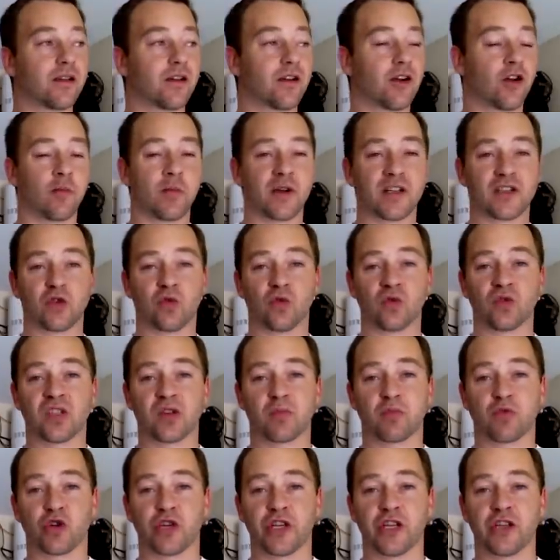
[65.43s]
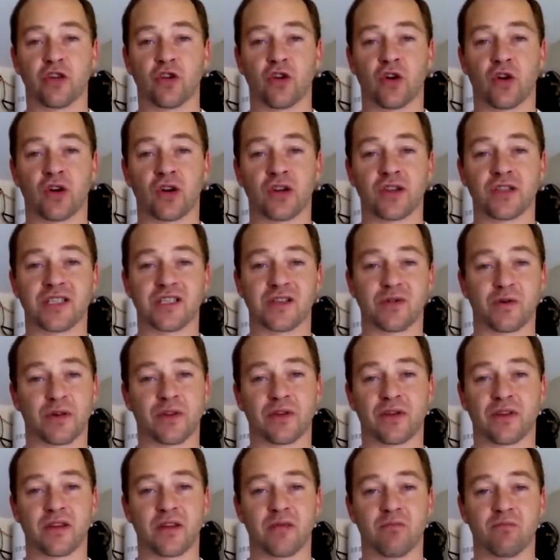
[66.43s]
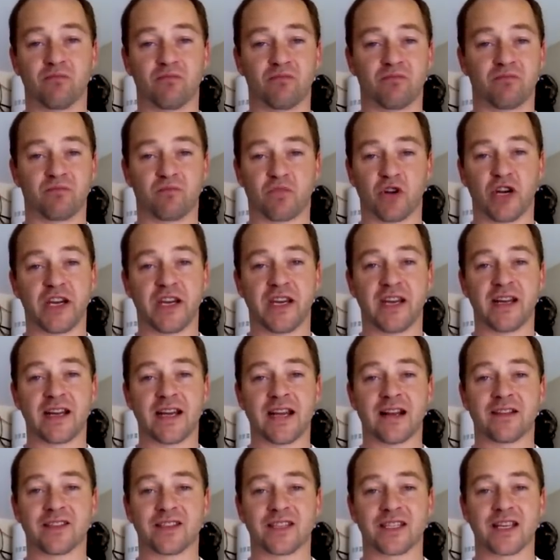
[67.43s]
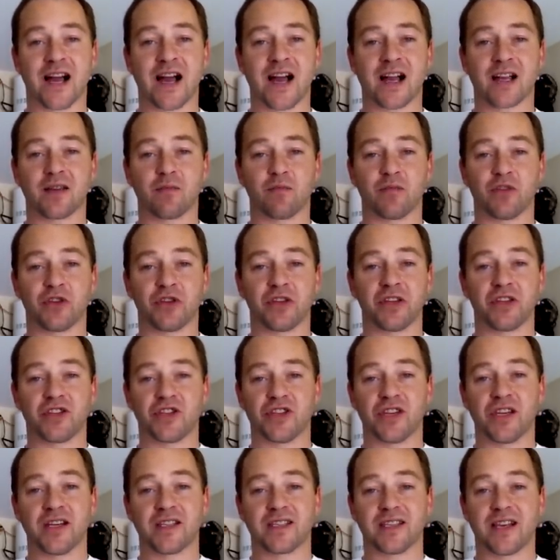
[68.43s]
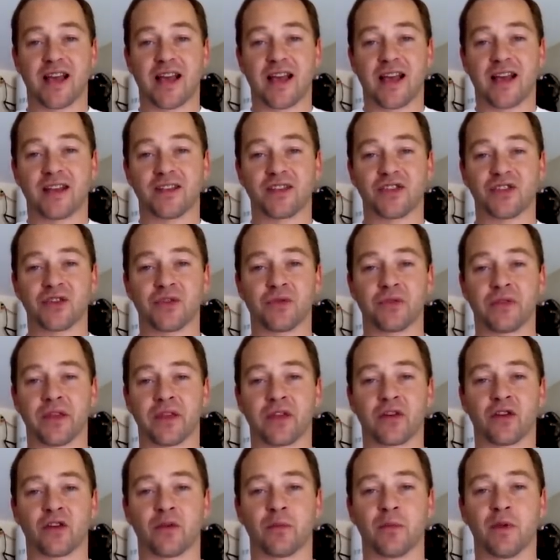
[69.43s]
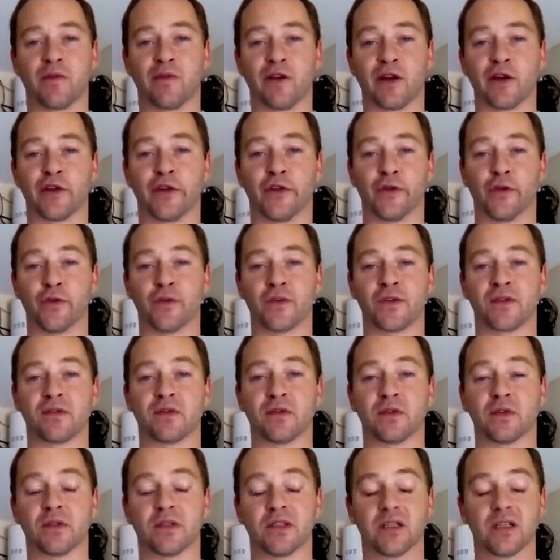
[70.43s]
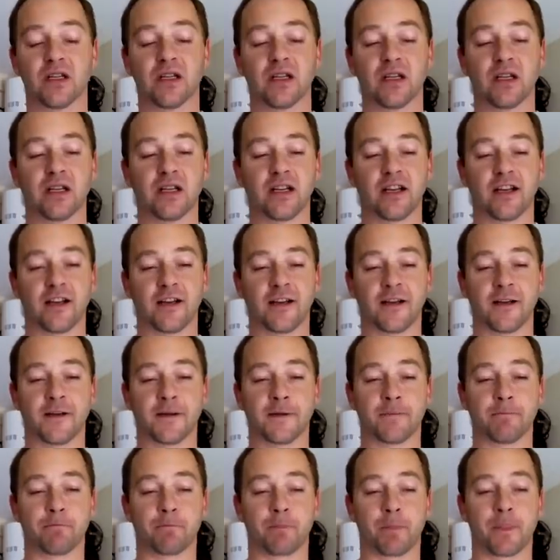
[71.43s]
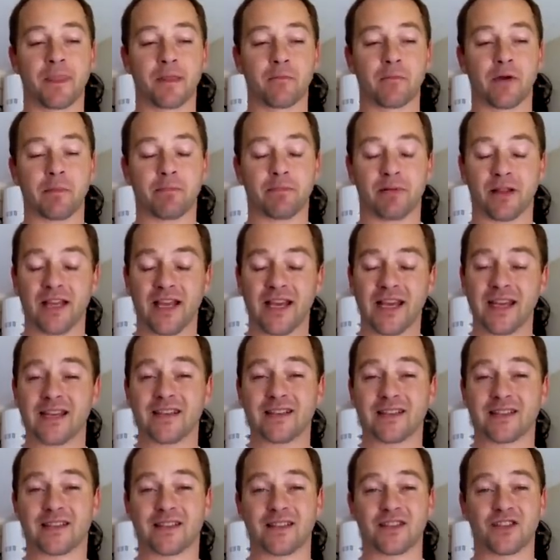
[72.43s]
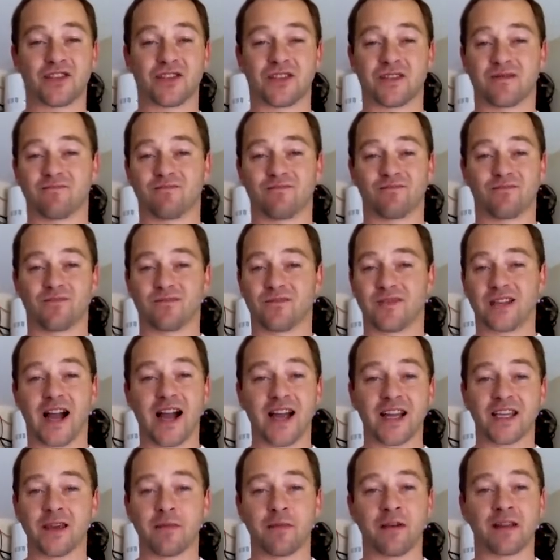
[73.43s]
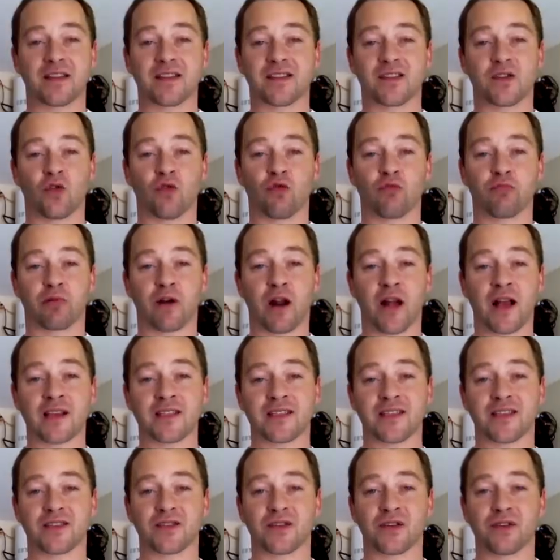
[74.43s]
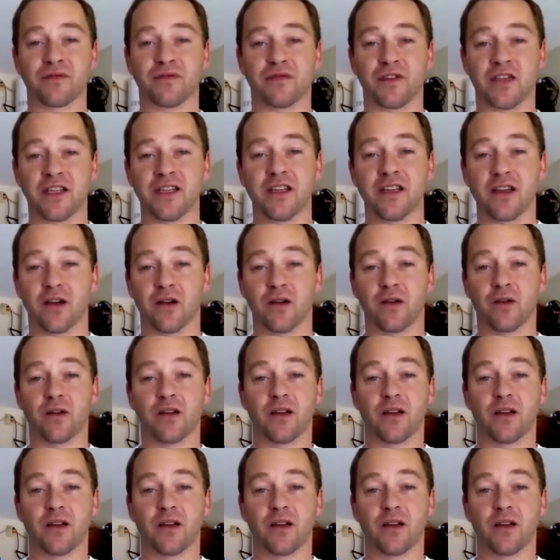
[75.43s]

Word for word: All my tools are pretty large, so other than breaking down stock and building jigs, I just don't think they're going to be very useful. Um, my plan is to just document this whole process on video,